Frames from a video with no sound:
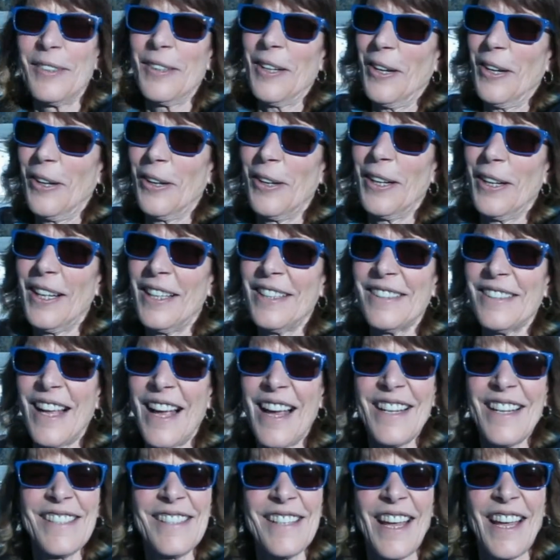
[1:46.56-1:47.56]
Or as
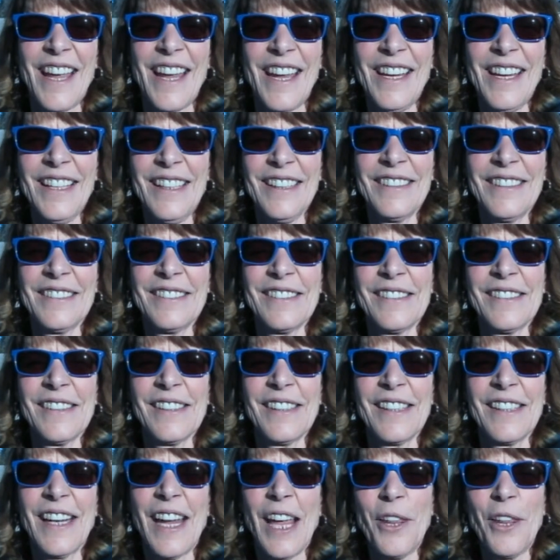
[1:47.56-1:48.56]
I say,
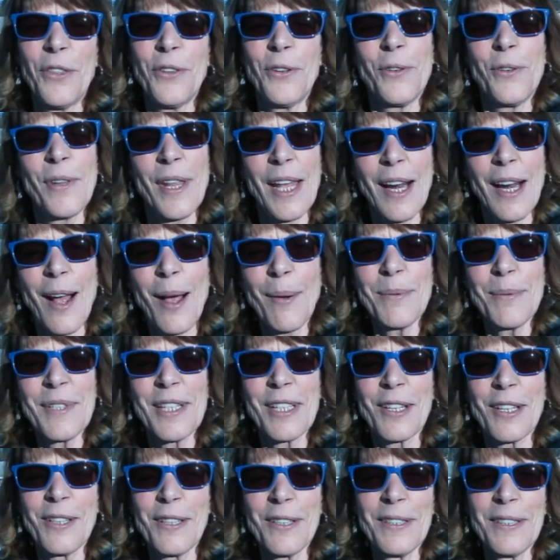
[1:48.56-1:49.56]
get through that
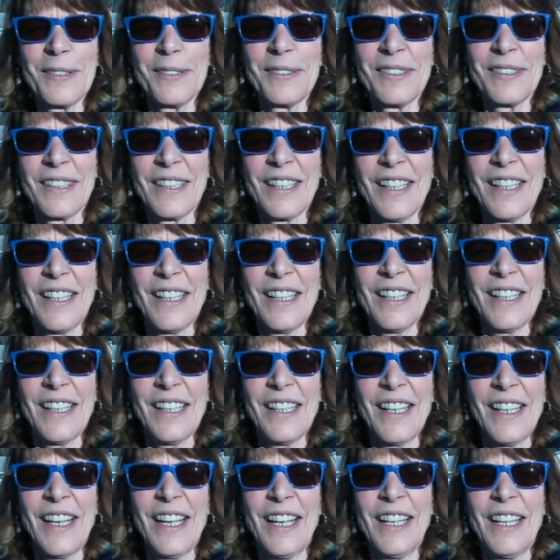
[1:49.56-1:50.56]
obstacle.
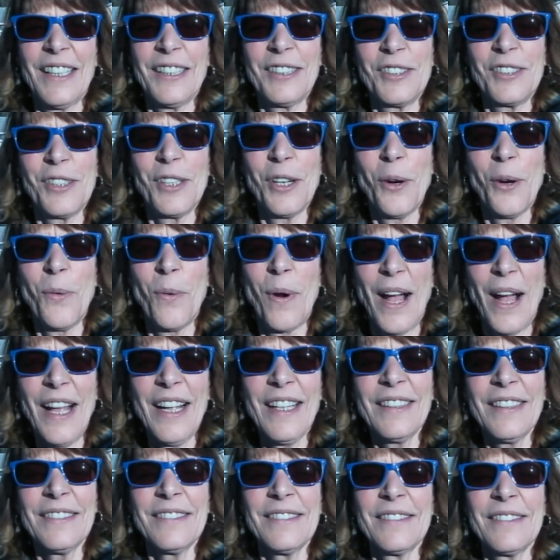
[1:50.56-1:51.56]
And you know
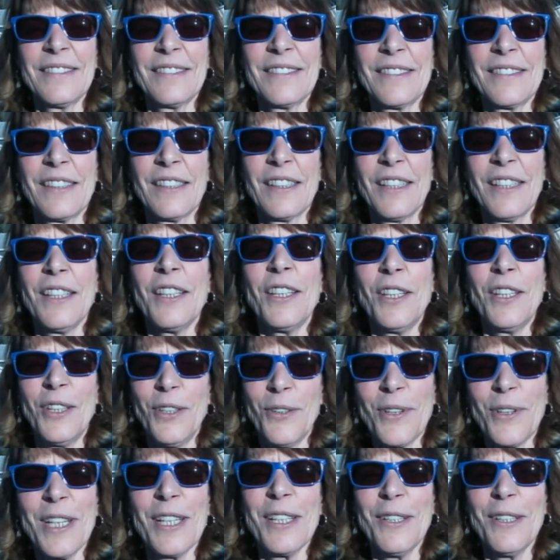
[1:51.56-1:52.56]
what?
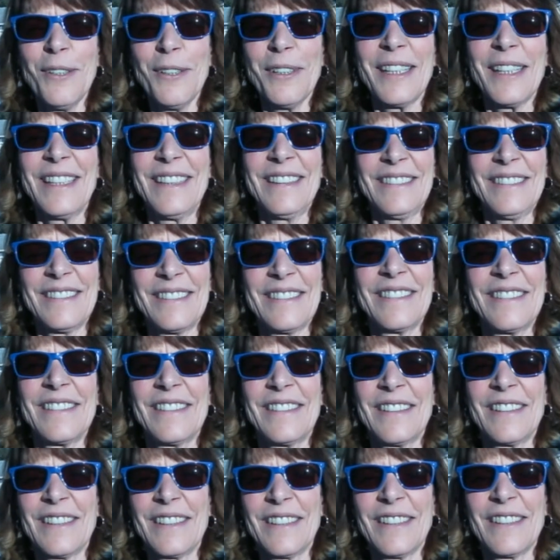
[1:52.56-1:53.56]
You can do it.
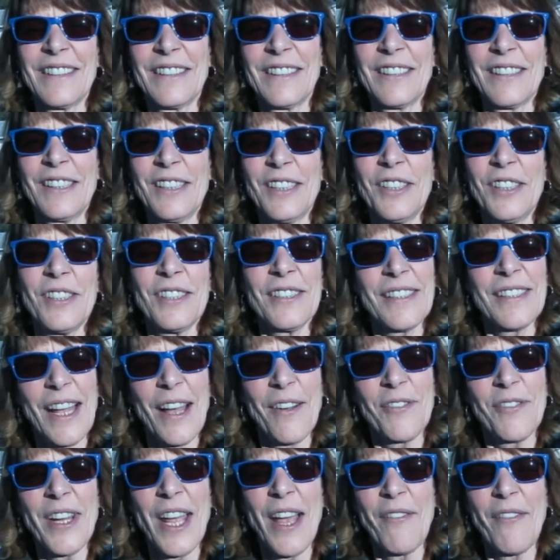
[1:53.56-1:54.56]
You just
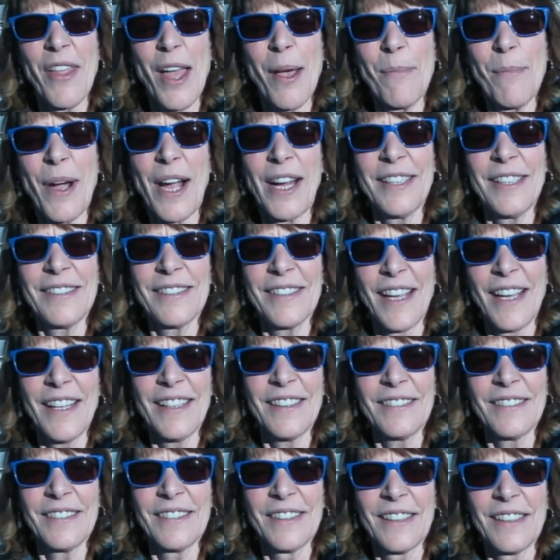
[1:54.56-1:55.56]
have to have that
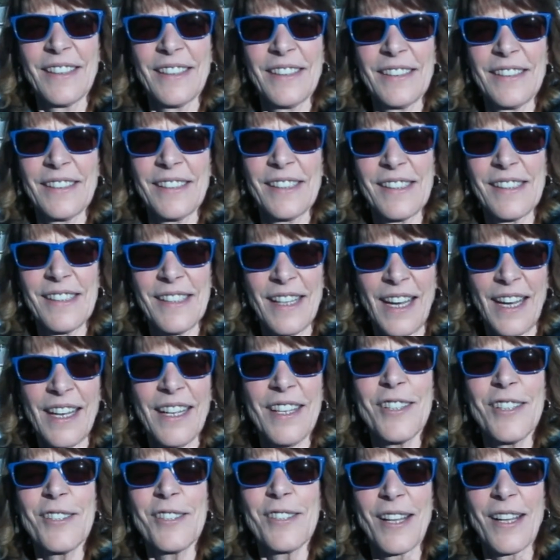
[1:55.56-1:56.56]
mindset to say
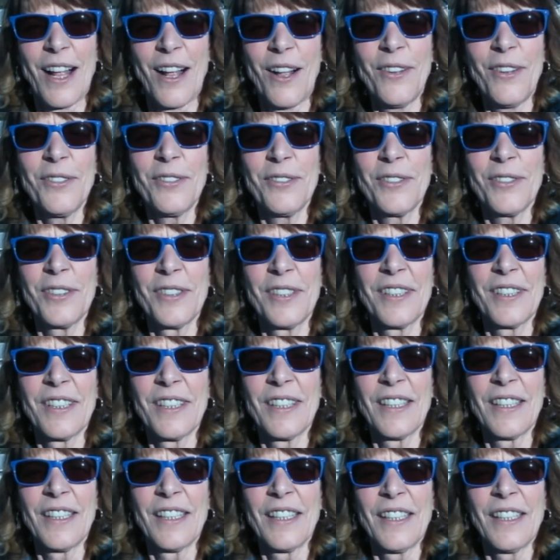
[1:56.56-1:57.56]
to yourself,
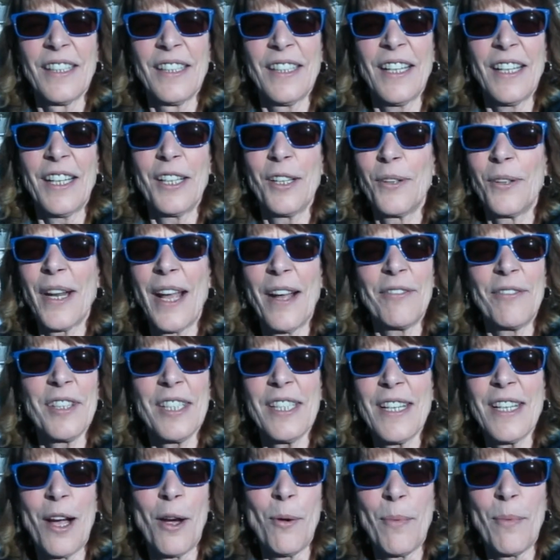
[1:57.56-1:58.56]
I don't have to
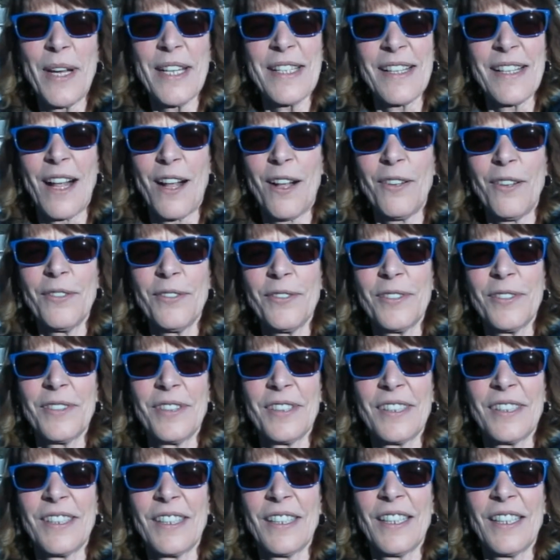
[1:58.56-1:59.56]
doubt myself.
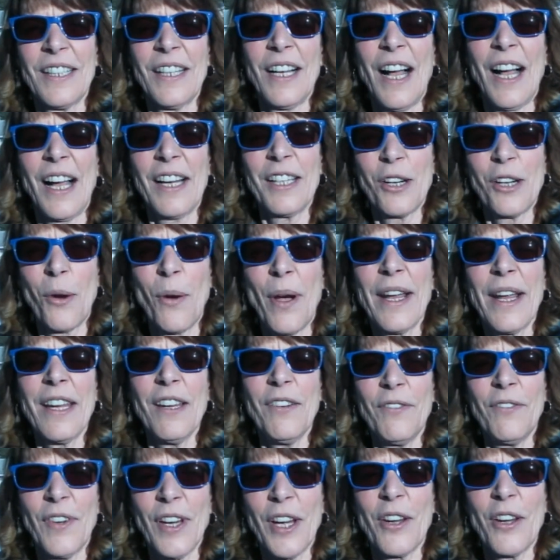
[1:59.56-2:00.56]
I know I
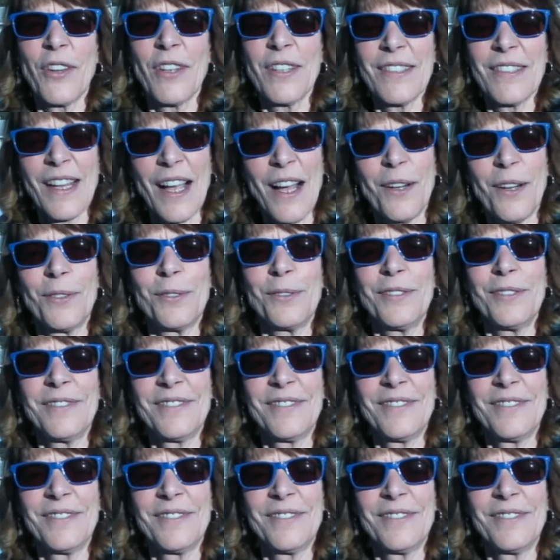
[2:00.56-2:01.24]
can figure this out.